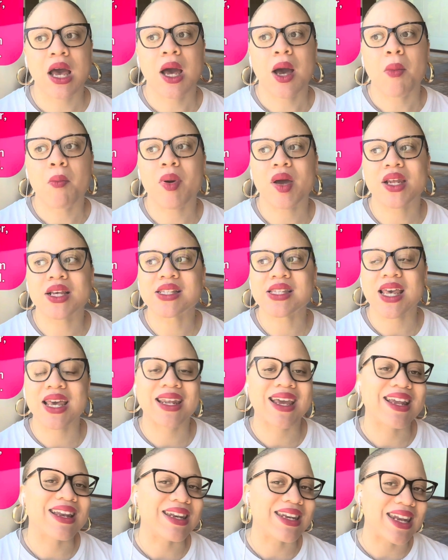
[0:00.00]
But it's in a
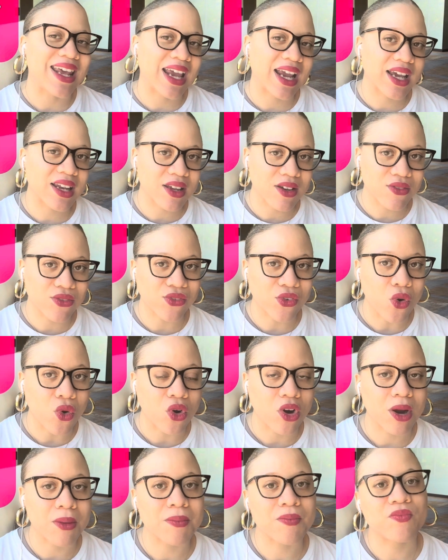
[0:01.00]
negative
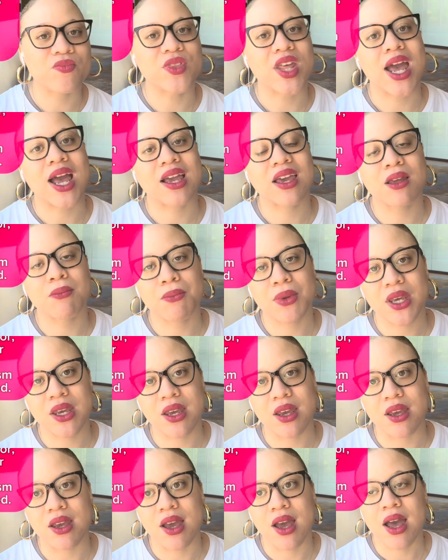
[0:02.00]
form, that can
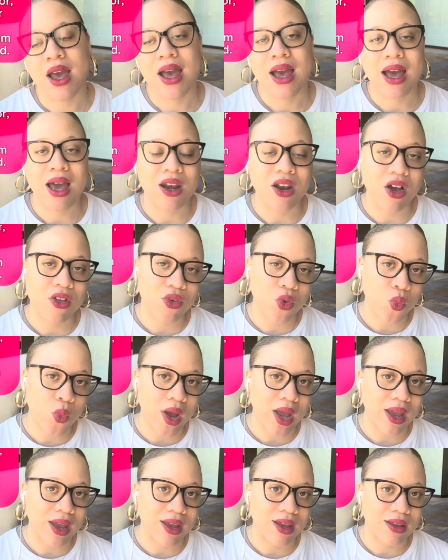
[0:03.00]
be another
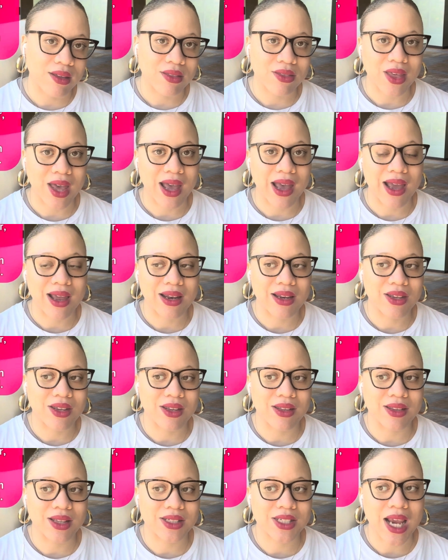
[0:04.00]
way that
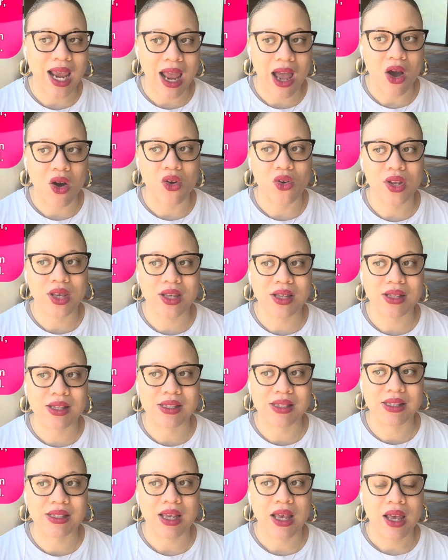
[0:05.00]
the child
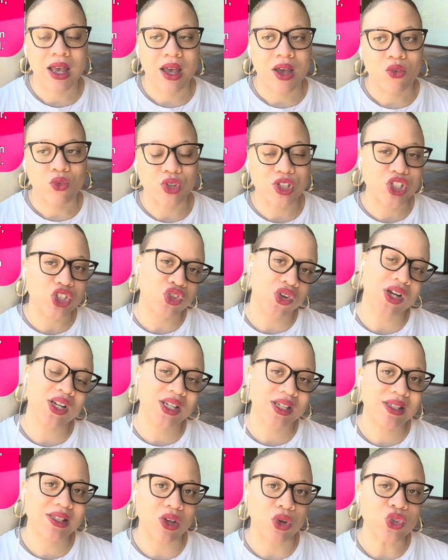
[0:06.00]
is restricted
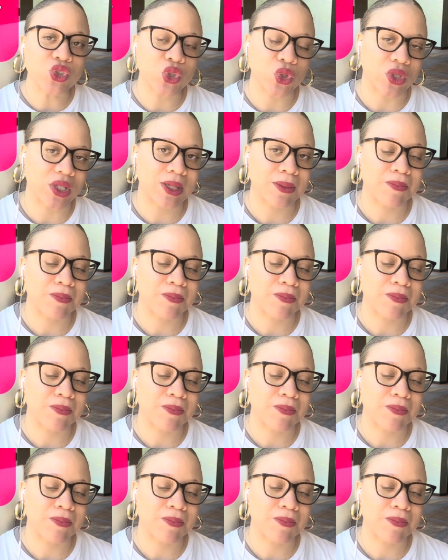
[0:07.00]
socially.